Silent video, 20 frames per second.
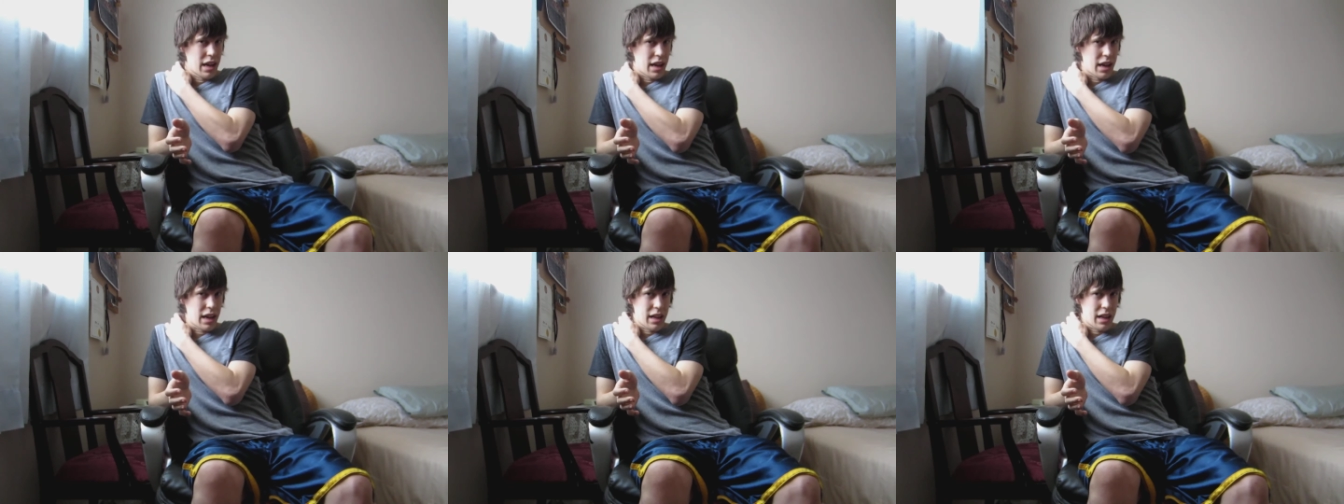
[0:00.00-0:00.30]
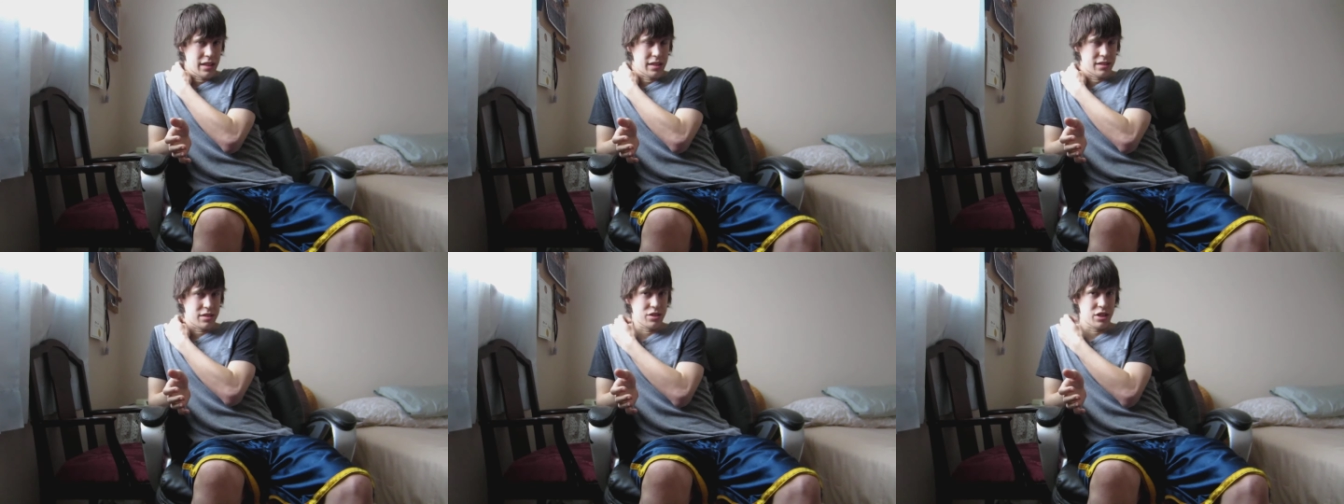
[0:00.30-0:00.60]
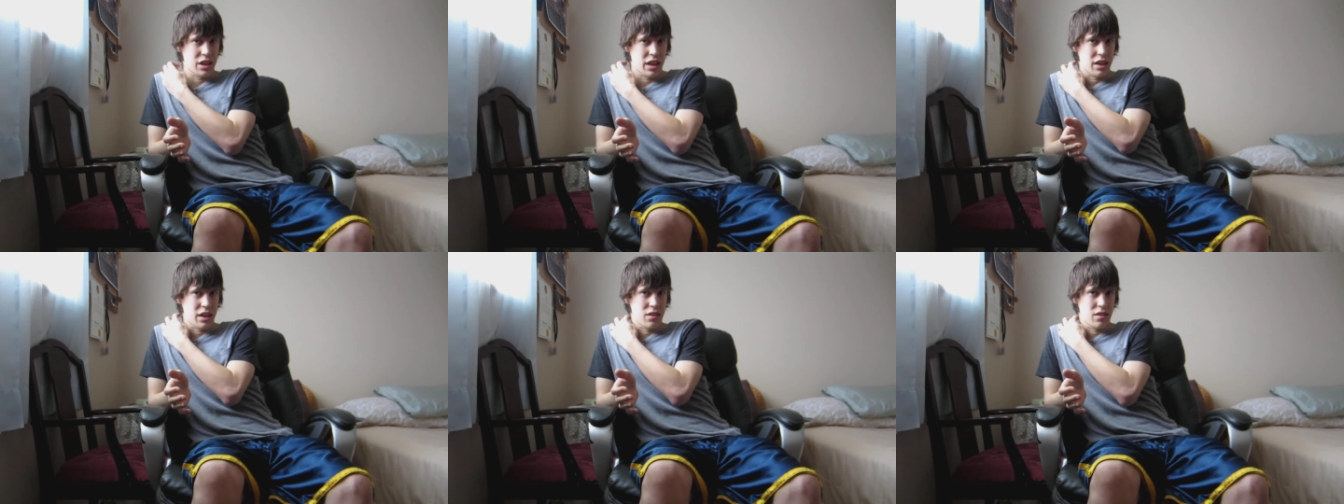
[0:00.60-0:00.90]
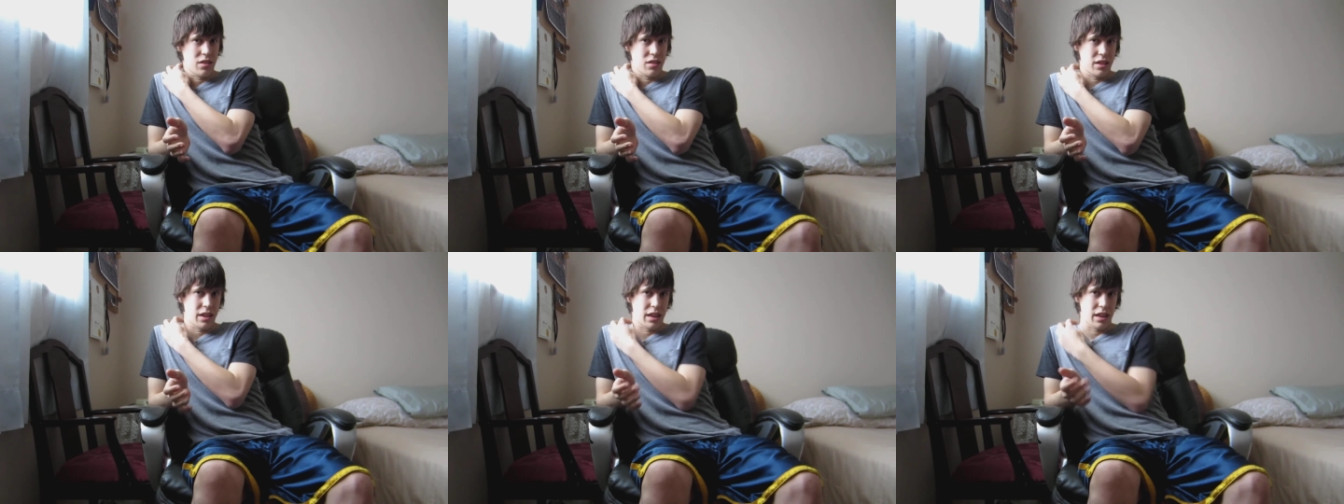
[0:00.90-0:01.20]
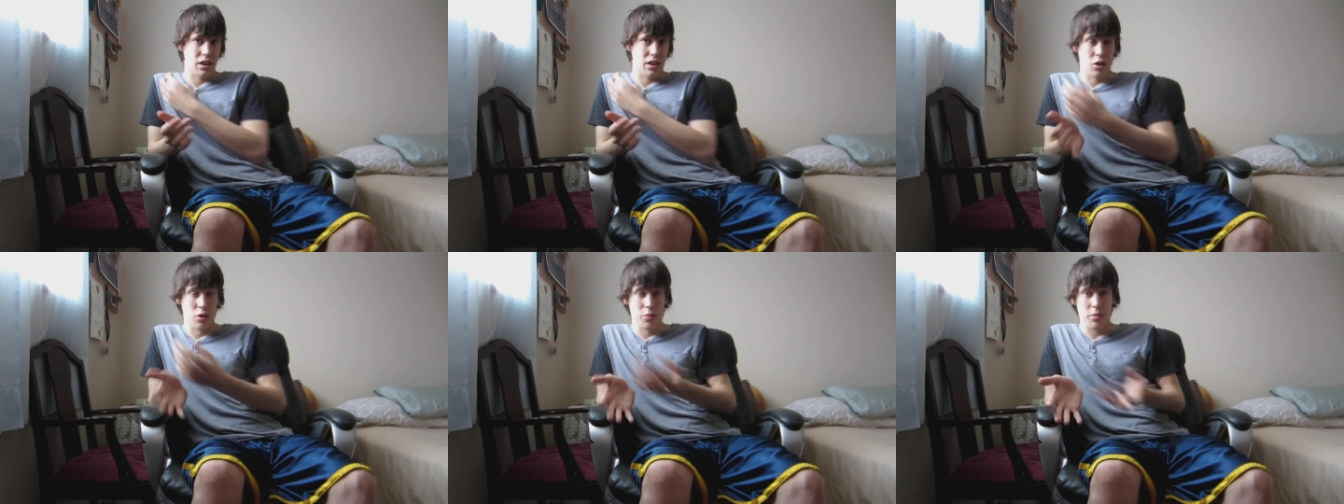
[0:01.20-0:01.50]
on this channel, and I
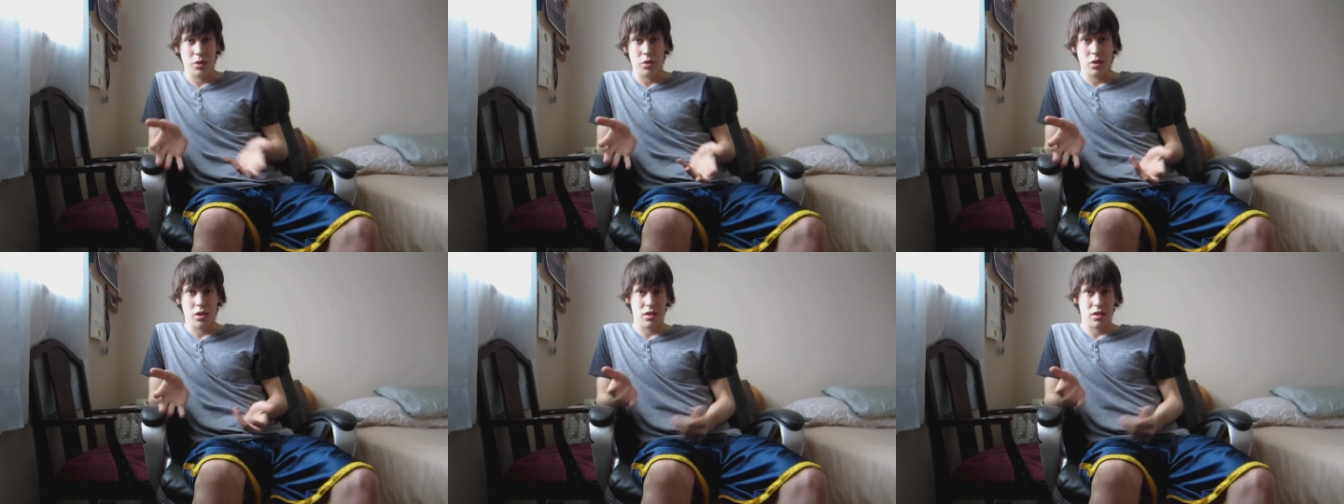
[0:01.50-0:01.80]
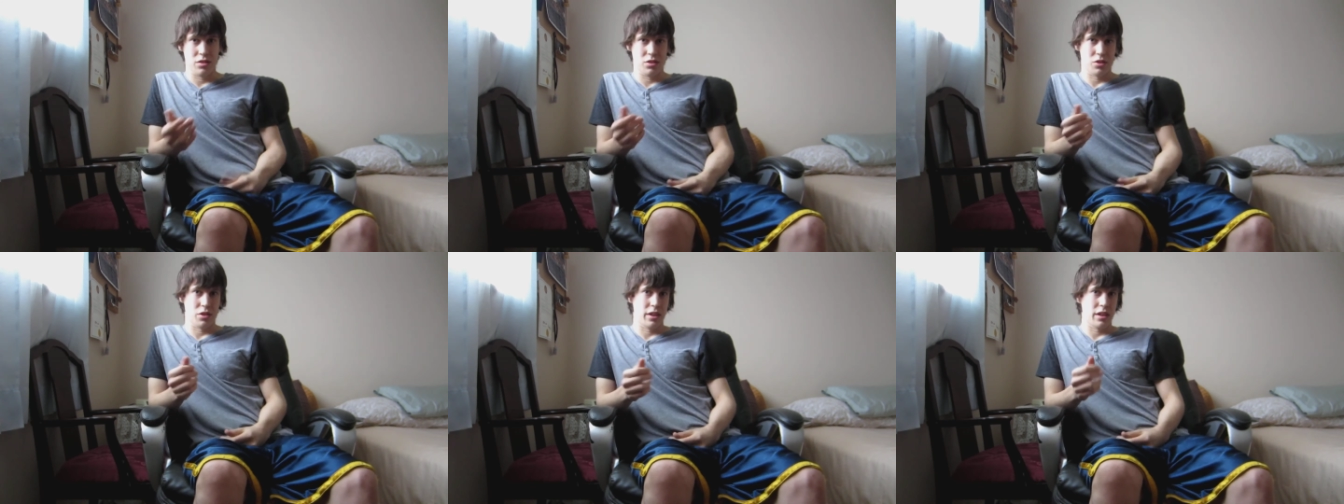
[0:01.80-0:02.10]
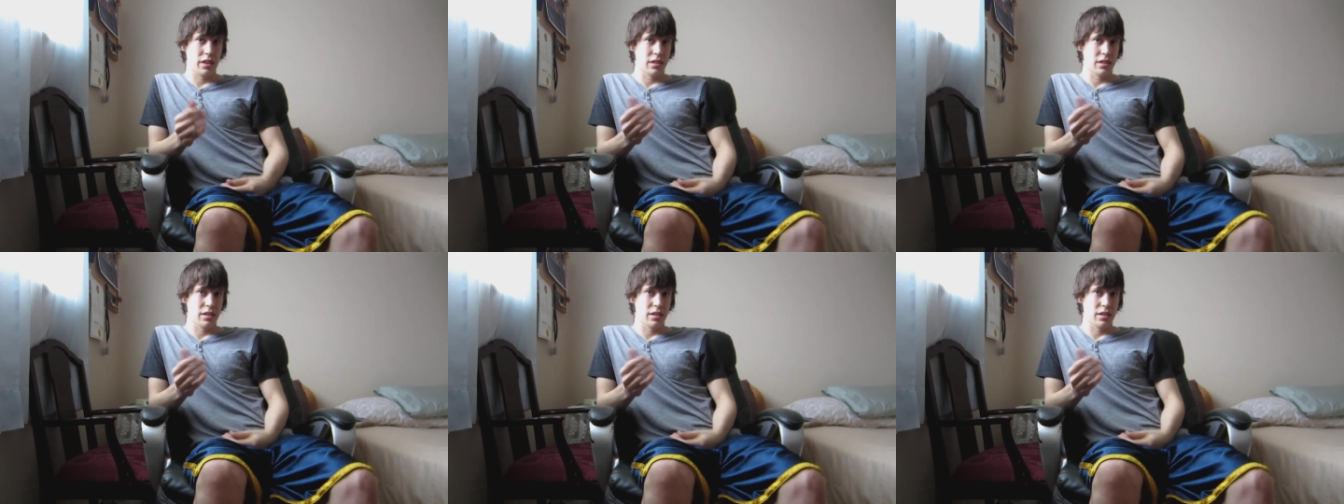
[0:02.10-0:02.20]
hope you all enjoy it.